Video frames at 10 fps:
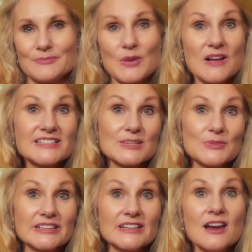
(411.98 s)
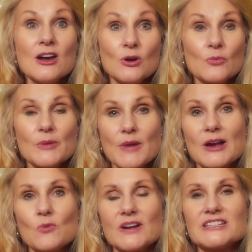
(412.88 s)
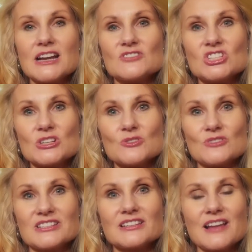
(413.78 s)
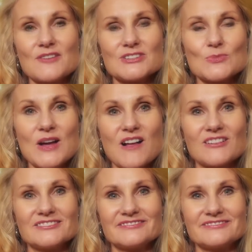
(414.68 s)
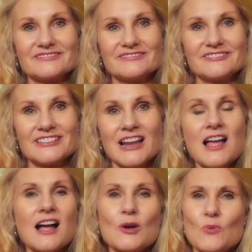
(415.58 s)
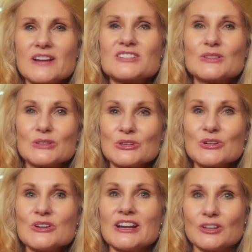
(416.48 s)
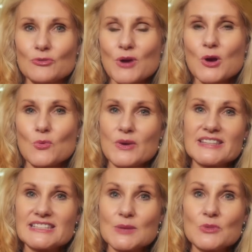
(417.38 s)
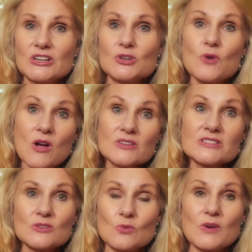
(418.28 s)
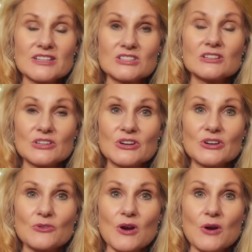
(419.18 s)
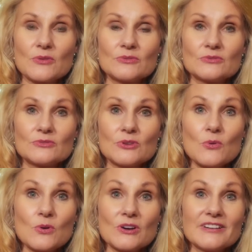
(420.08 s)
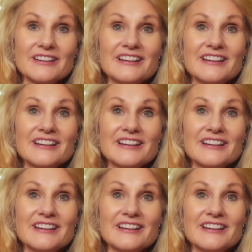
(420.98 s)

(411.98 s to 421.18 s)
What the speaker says: Possibly, we might want to have children to love as well. I want to learn and grow with someone who also wants to learn and grow. Or,